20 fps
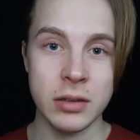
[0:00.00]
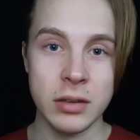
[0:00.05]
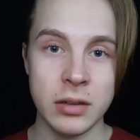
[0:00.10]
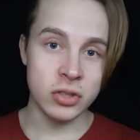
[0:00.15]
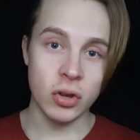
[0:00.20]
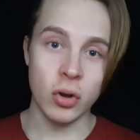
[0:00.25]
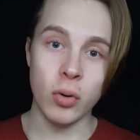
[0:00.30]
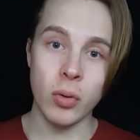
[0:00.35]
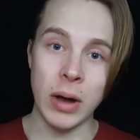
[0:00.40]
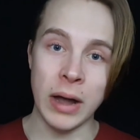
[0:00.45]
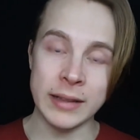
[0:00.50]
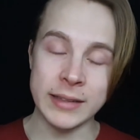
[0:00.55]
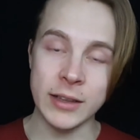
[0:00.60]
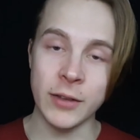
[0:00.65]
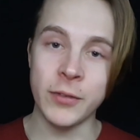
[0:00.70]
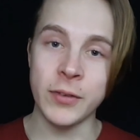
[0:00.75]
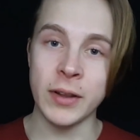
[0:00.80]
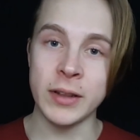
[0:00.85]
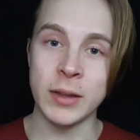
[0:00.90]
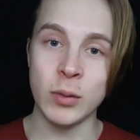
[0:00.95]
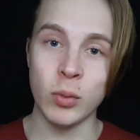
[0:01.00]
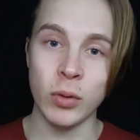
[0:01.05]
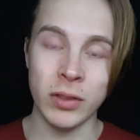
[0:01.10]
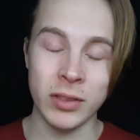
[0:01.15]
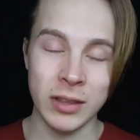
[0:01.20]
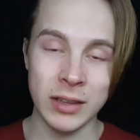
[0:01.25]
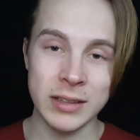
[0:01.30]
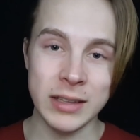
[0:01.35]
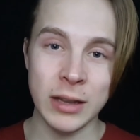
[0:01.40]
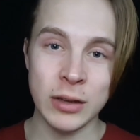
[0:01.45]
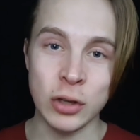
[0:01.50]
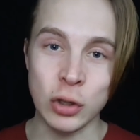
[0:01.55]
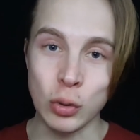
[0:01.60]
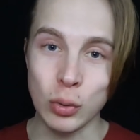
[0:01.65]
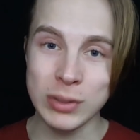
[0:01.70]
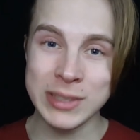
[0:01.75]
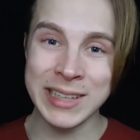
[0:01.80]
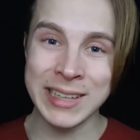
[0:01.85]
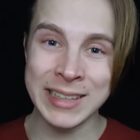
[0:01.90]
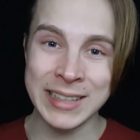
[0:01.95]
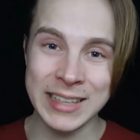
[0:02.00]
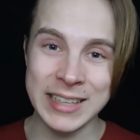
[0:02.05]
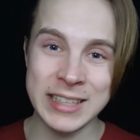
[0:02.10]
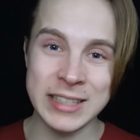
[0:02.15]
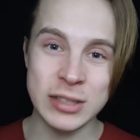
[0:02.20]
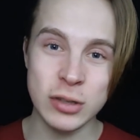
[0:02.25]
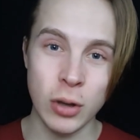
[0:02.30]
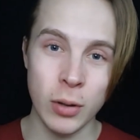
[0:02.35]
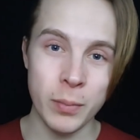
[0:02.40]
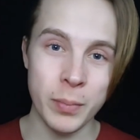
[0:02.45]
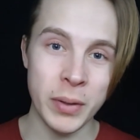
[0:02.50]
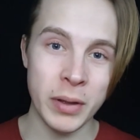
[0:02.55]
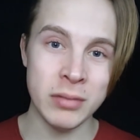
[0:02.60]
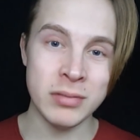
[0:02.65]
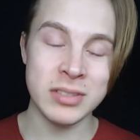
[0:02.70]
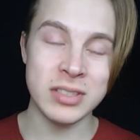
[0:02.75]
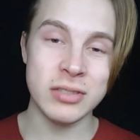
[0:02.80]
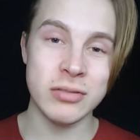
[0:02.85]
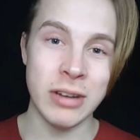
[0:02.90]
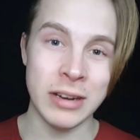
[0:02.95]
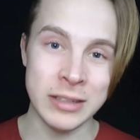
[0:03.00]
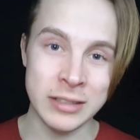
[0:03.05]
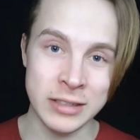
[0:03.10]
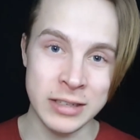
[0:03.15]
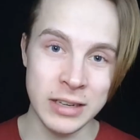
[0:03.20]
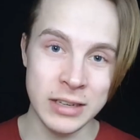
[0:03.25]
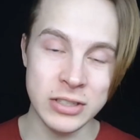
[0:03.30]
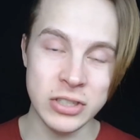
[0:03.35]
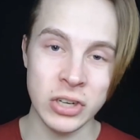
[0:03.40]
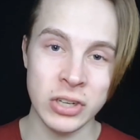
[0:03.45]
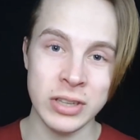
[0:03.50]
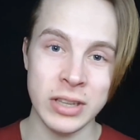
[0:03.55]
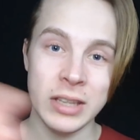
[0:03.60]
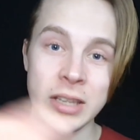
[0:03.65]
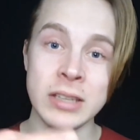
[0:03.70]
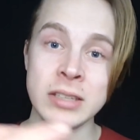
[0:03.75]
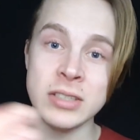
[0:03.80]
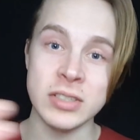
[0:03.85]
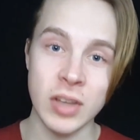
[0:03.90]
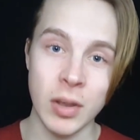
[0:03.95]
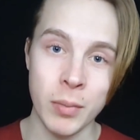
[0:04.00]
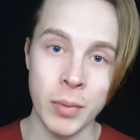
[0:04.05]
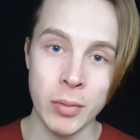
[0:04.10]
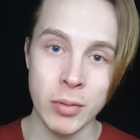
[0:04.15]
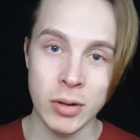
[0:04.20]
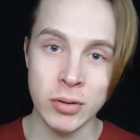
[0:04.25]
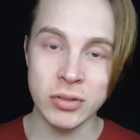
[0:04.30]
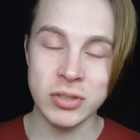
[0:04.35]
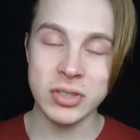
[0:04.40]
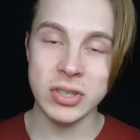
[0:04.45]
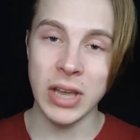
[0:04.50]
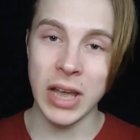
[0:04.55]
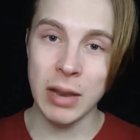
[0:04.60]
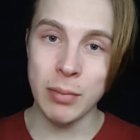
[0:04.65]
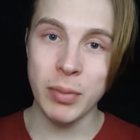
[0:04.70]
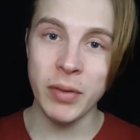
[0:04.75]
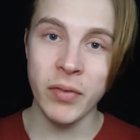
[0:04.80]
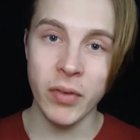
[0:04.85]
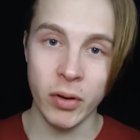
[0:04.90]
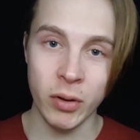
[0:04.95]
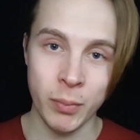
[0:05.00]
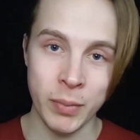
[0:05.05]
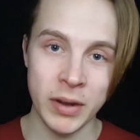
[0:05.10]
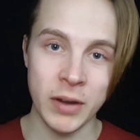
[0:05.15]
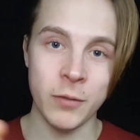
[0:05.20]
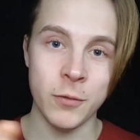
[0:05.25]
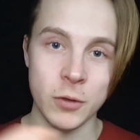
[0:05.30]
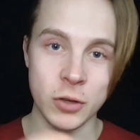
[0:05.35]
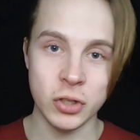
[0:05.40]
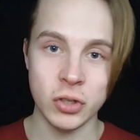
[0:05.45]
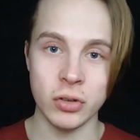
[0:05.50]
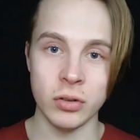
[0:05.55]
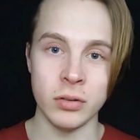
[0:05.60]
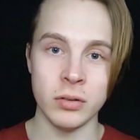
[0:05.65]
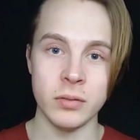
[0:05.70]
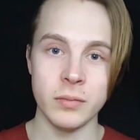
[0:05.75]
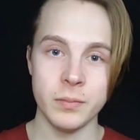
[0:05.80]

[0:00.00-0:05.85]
So I definitely would think that using these compounds strategically in some amounts can be very beneficial.